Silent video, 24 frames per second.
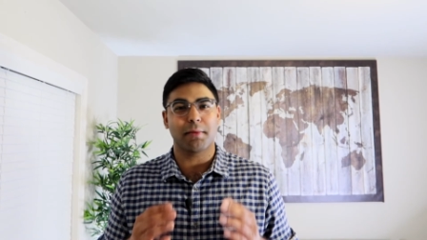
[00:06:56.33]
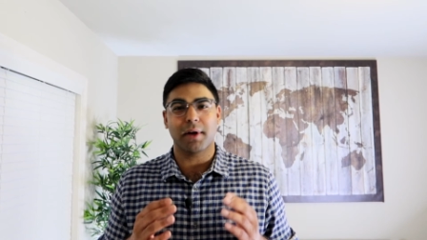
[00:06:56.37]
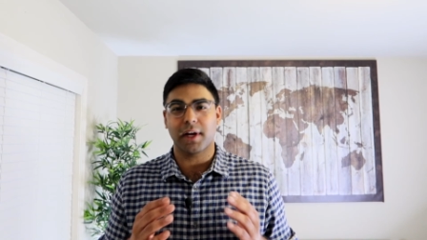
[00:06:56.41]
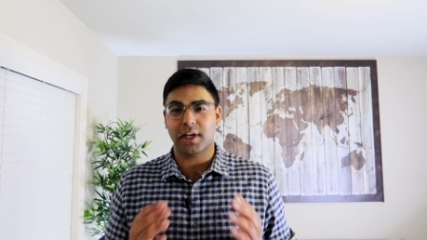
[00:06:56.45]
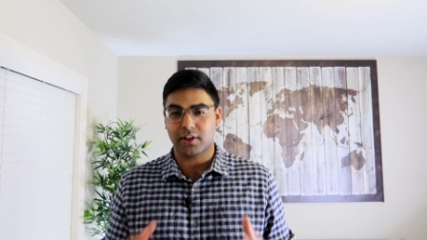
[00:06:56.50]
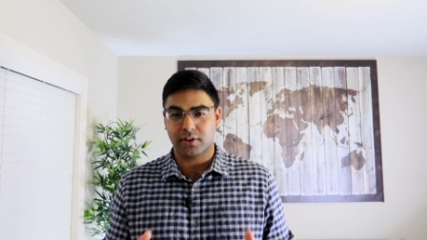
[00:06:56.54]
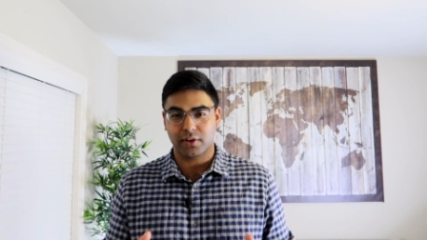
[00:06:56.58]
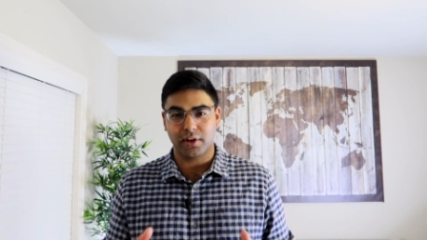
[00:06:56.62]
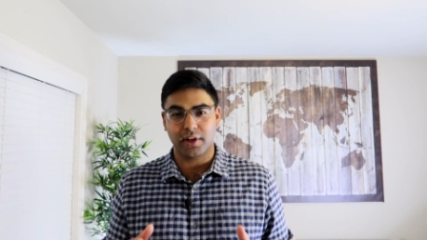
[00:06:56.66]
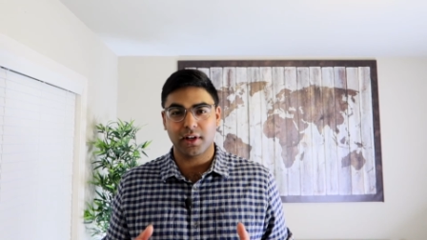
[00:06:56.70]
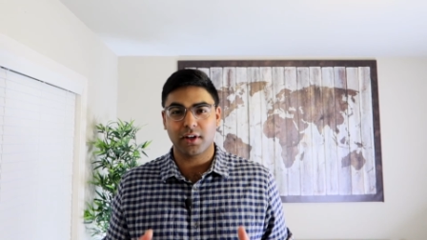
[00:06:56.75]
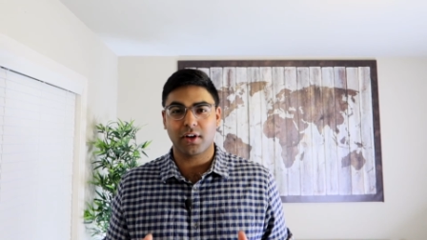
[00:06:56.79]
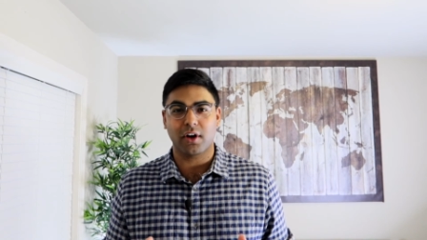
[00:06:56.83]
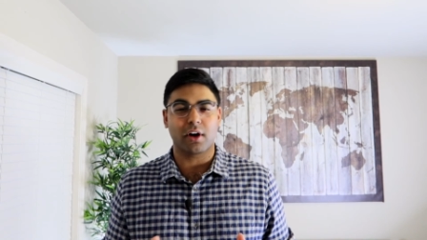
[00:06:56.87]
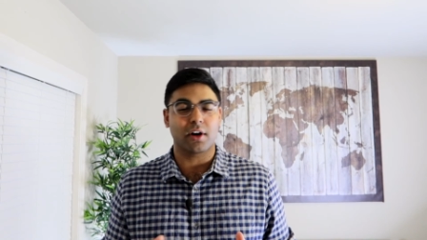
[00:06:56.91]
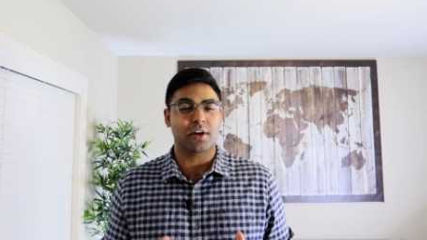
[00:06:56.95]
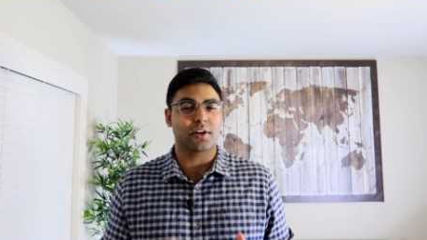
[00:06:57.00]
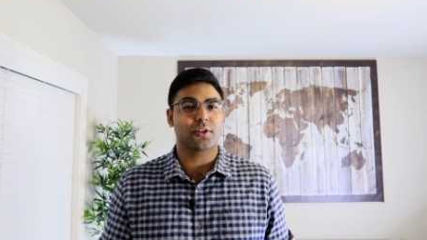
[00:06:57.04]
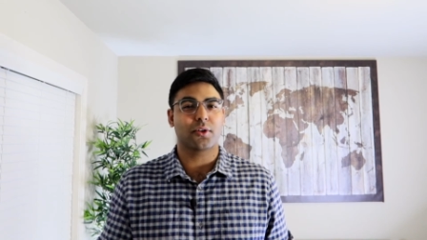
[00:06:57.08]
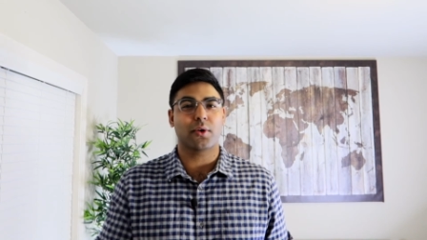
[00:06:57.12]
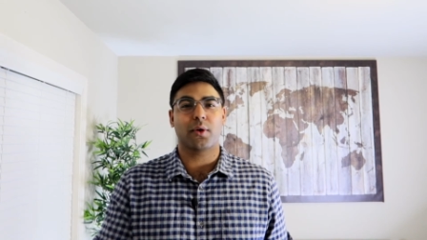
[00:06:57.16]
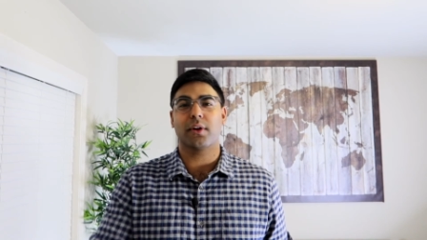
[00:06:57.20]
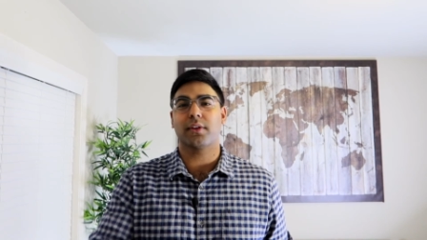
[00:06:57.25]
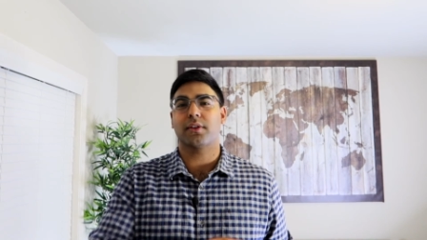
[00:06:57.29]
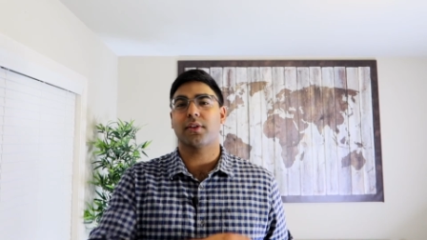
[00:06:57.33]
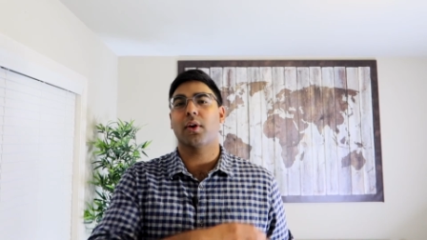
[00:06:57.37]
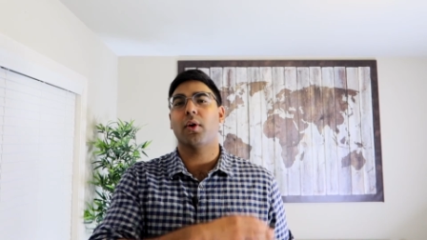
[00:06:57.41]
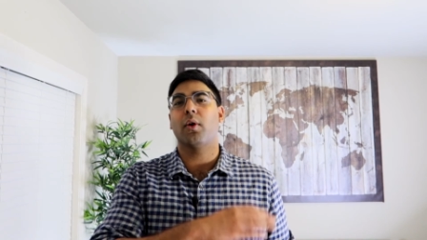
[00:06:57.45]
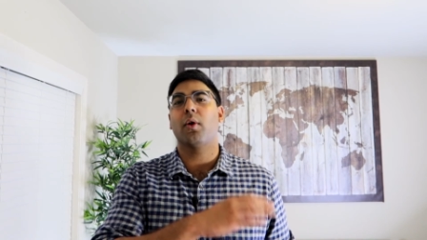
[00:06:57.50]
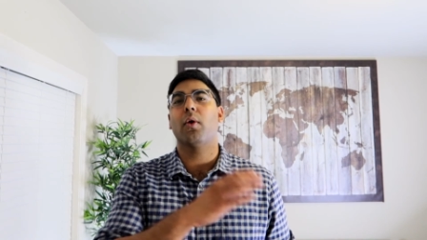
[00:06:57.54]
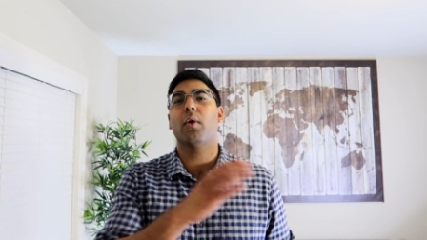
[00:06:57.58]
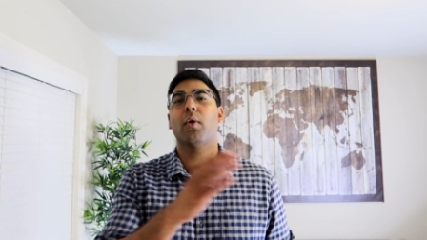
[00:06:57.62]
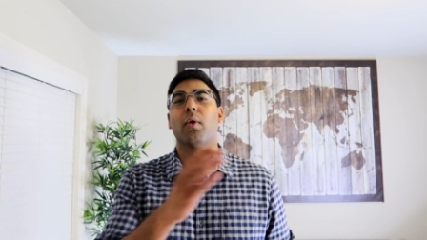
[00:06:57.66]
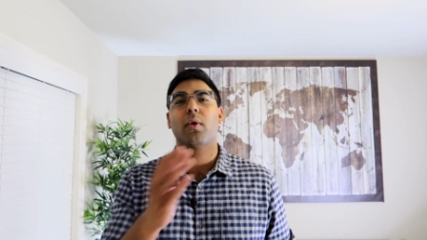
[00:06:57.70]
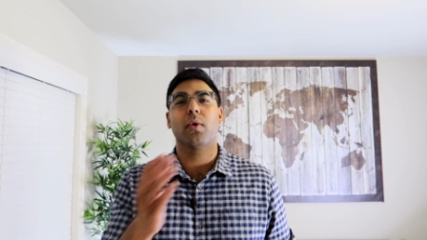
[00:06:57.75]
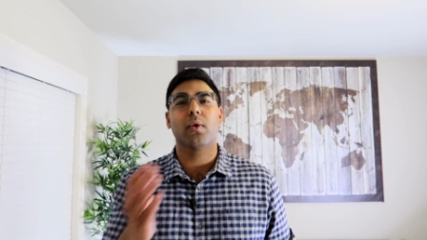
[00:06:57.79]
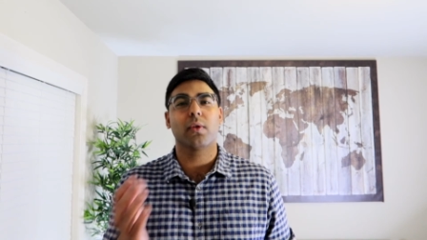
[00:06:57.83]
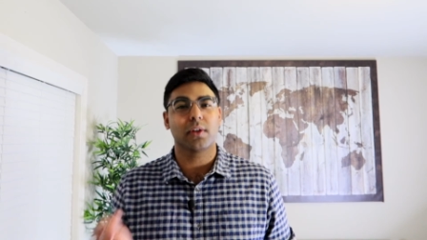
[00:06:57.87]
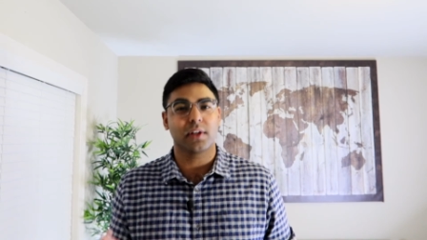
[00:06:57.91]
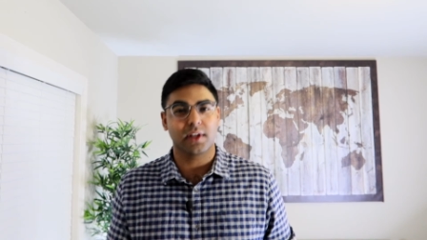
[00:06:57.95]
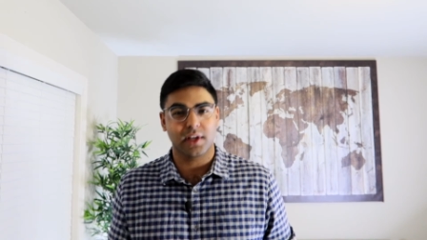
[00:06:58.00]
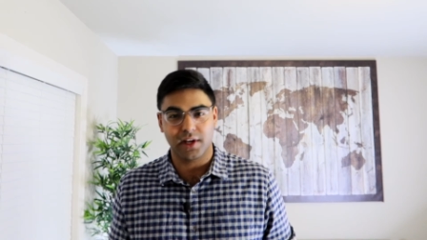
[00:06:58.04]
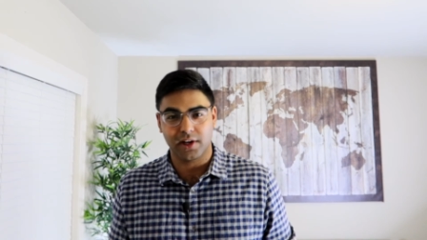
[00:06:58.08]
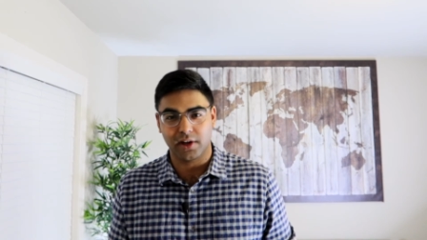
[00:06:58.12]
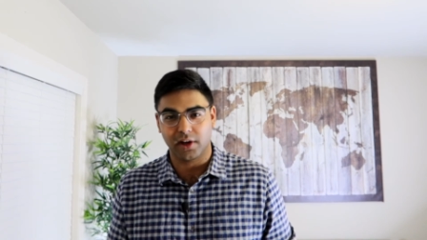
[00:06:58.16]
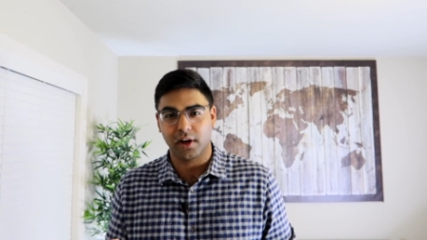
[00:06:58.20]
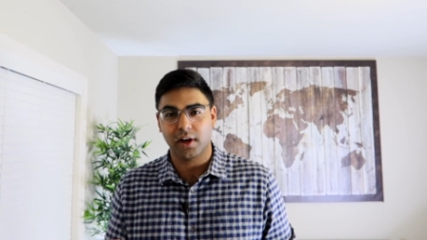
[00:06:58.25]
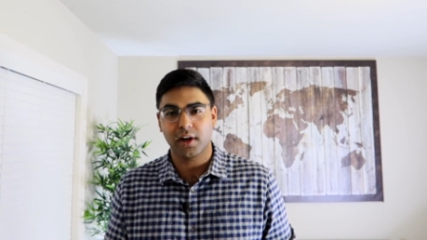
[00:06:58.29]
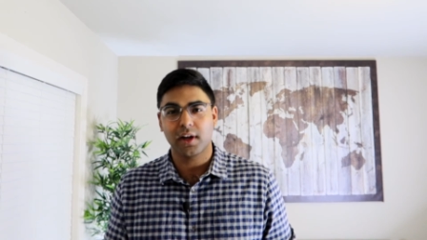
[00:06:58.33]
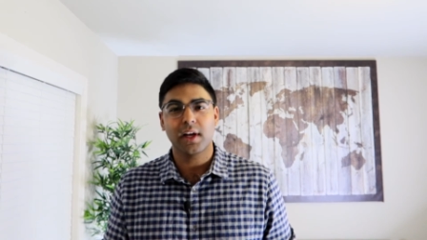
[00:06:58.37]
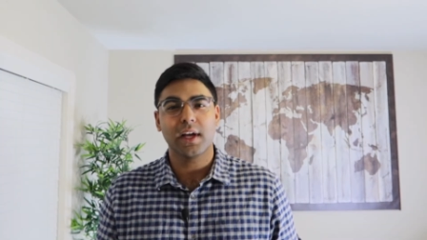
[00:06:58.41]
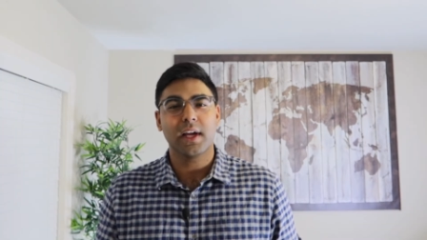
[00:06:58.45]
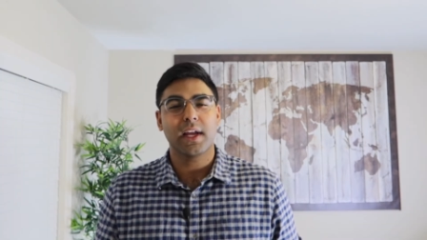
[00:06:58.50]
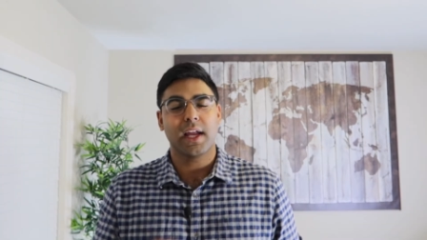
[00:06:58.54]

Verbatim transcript: my Green Card throughout the whole year,